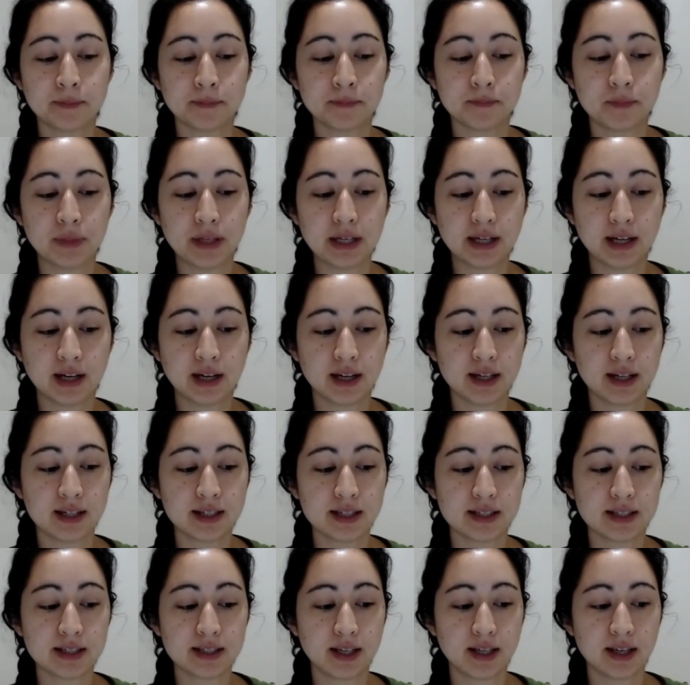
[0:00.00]

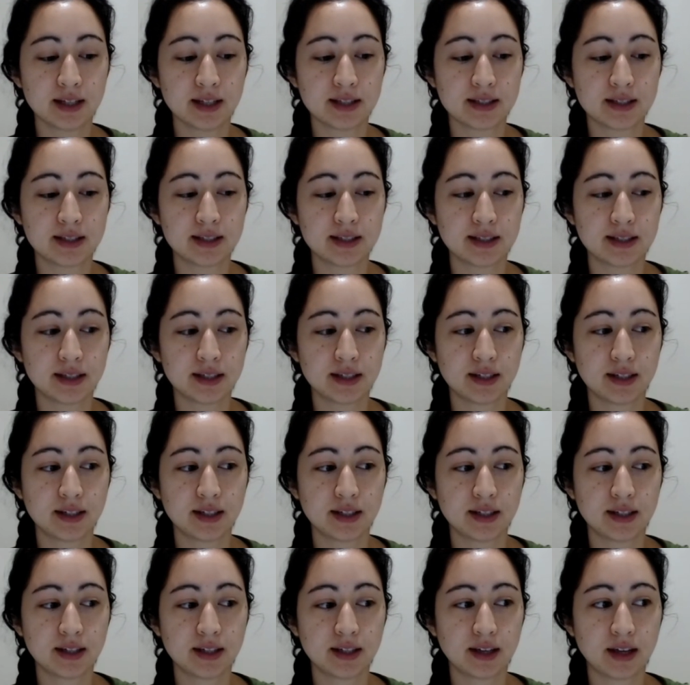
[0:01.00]
because
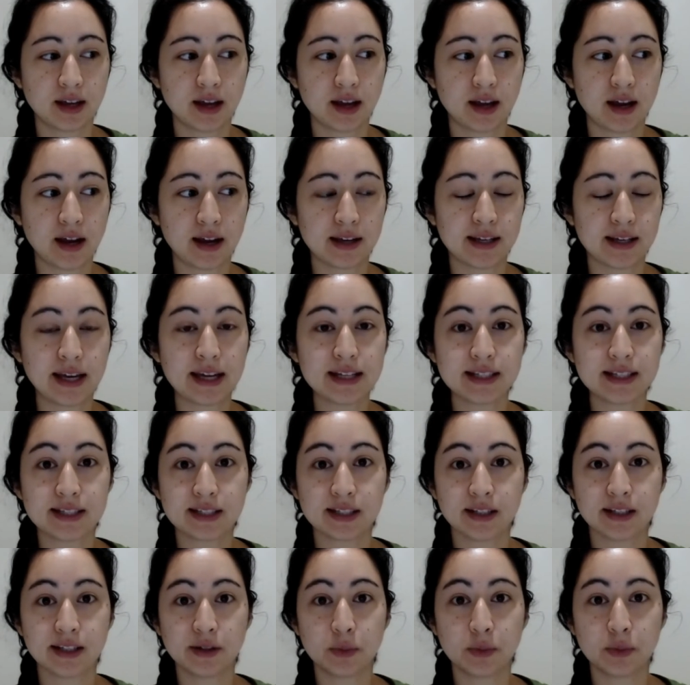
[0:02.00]
I guess it's a
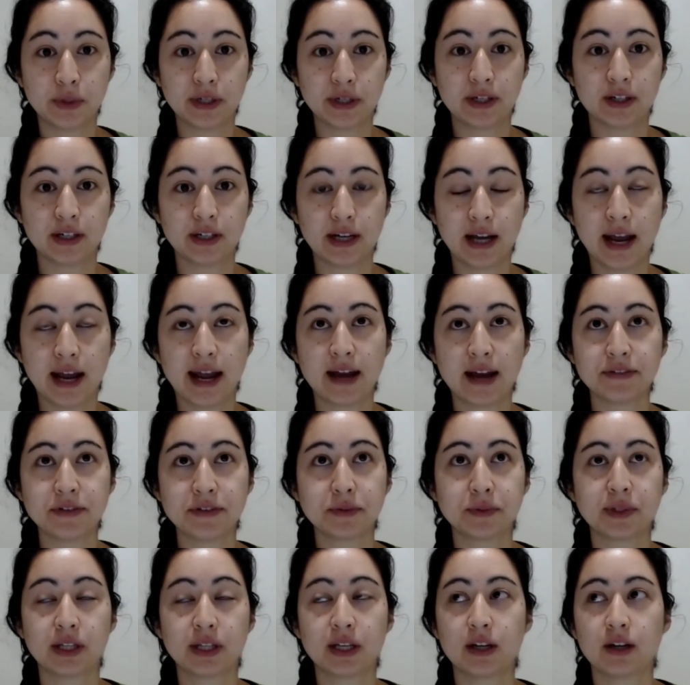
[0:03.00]
little weird. I haven't
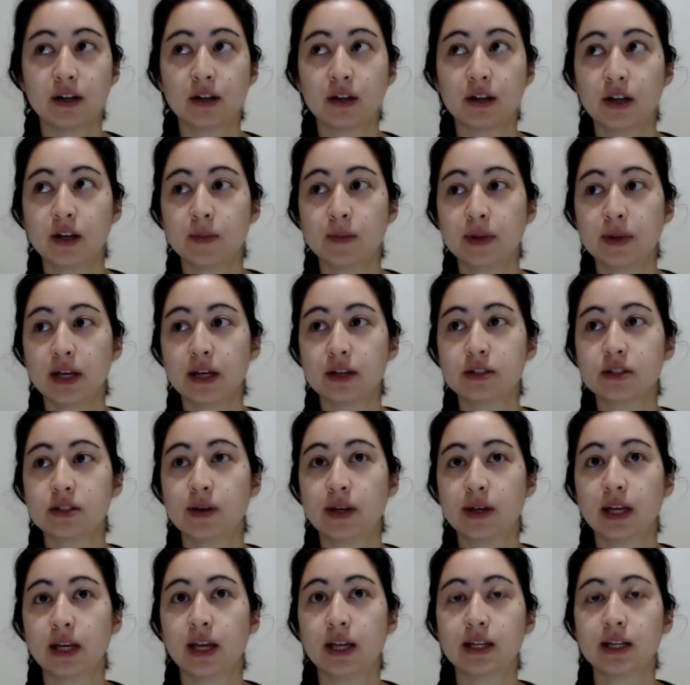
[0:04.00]
really heard anybody else
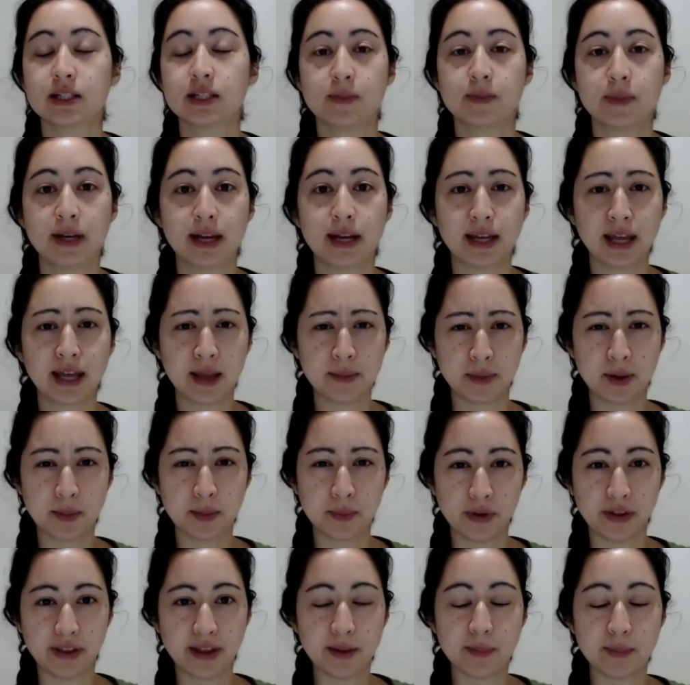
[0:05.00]
doing it. It doesn't mean I came up
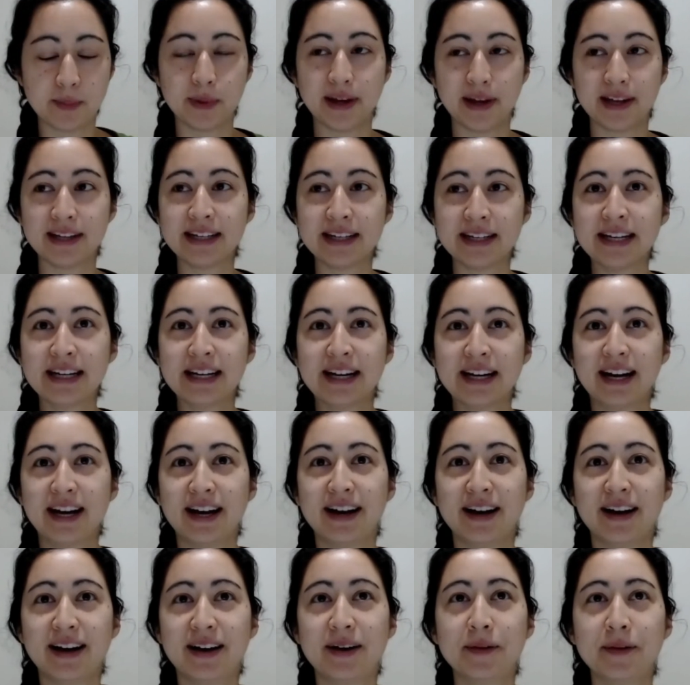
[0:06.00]
with it, but
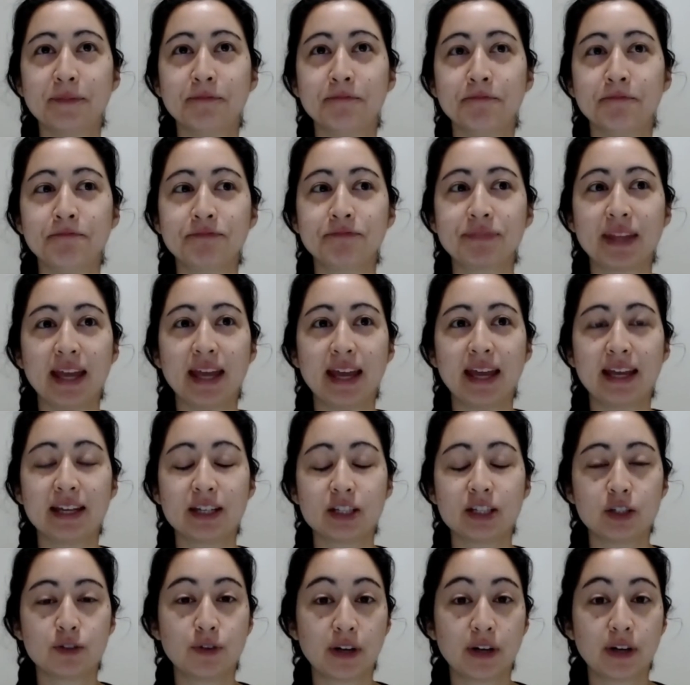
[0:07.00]
it's
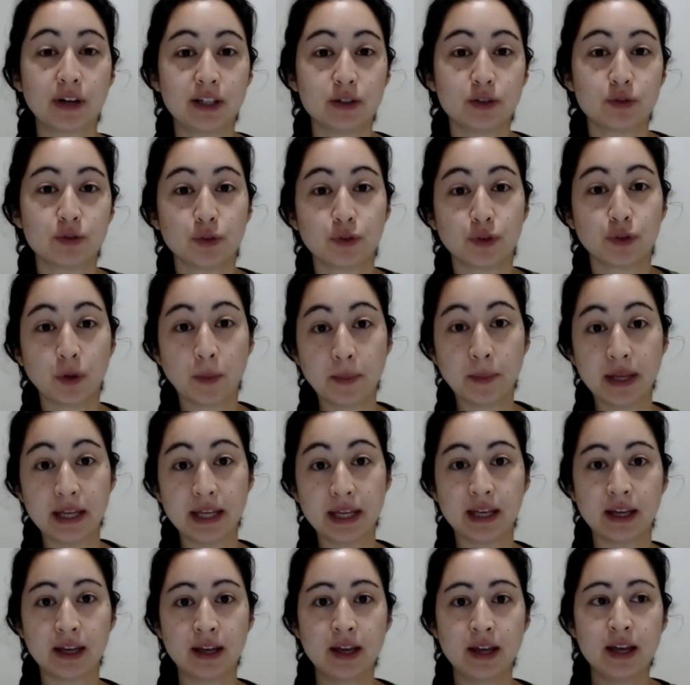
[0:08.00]
just very useful for
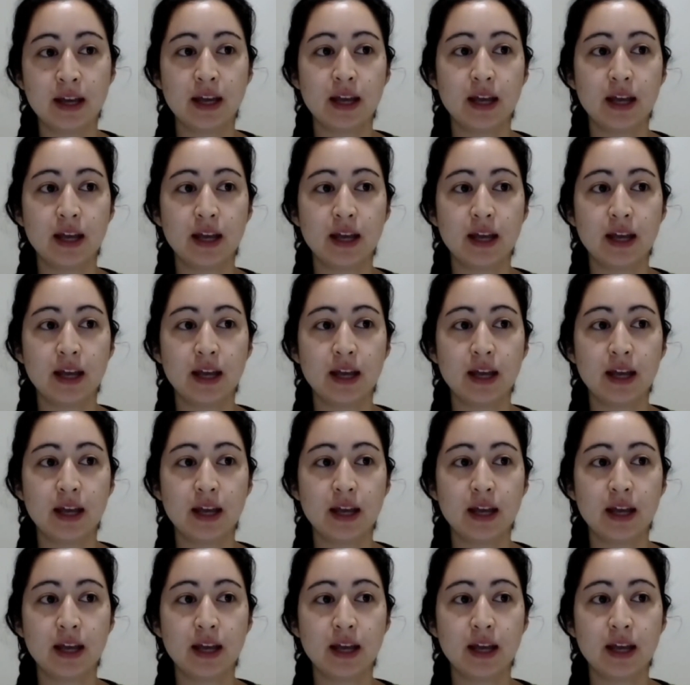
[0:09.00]
me.